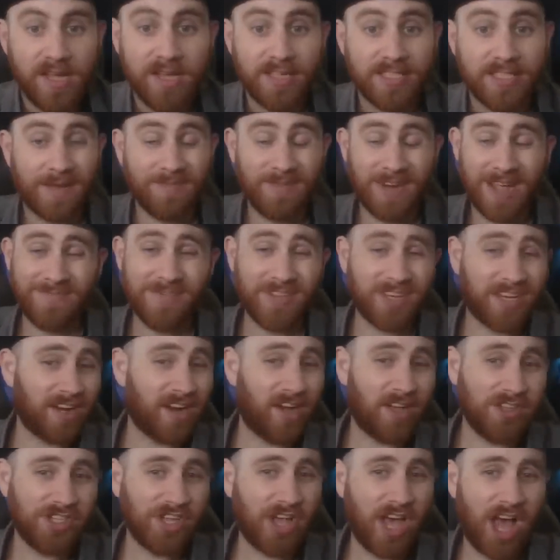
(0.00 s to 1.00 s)
Sometimes it
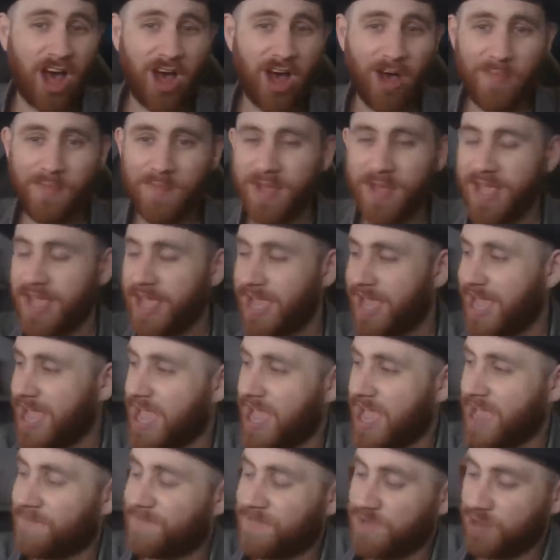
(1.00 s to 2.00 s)
could also help
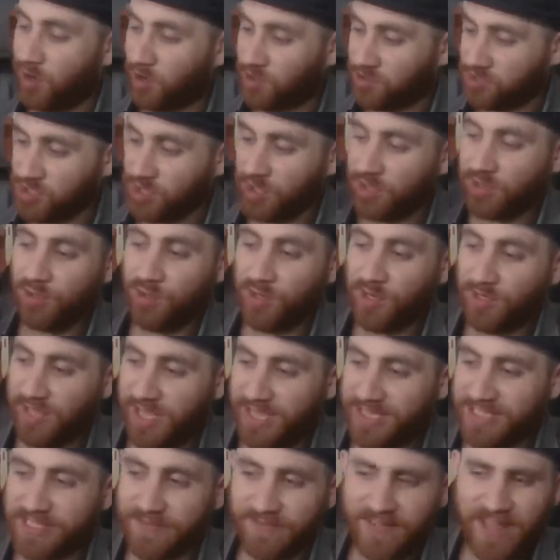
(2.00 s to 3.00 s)
if you also include a
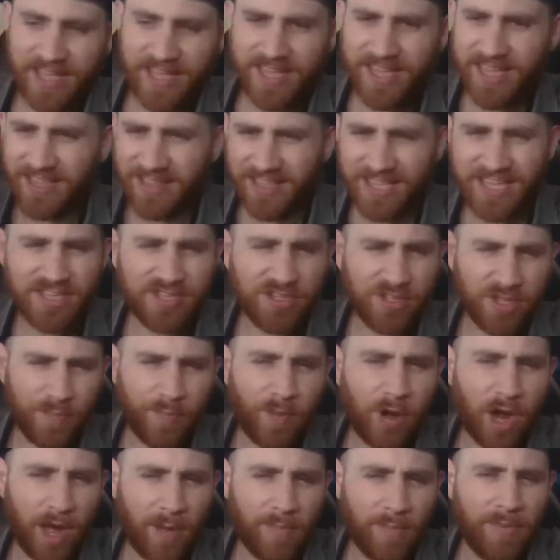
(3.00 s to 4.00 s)
list of like, these are the
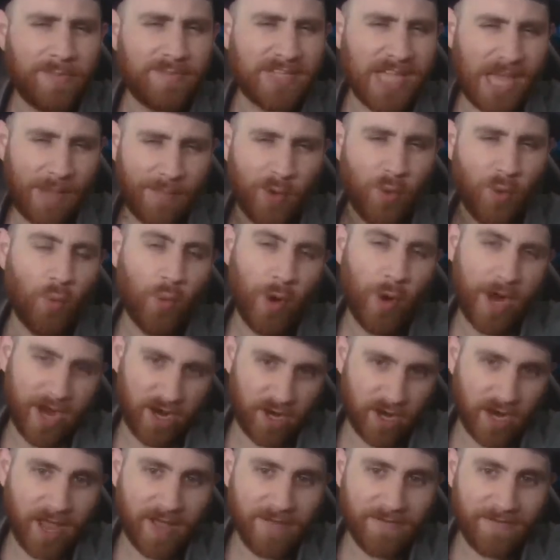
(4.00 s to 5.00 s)
problems I'm
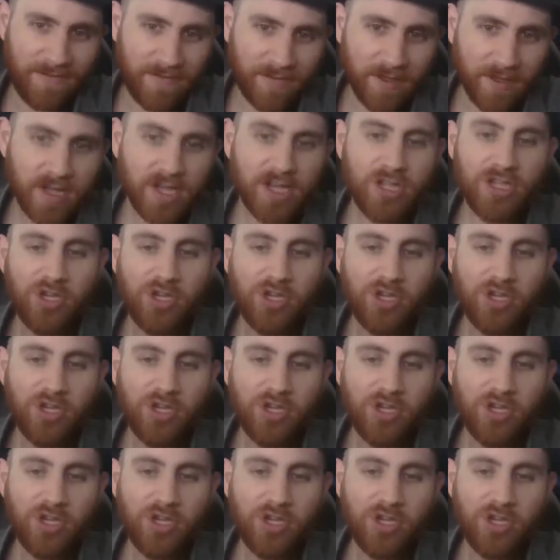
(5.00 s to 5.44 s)
aware of.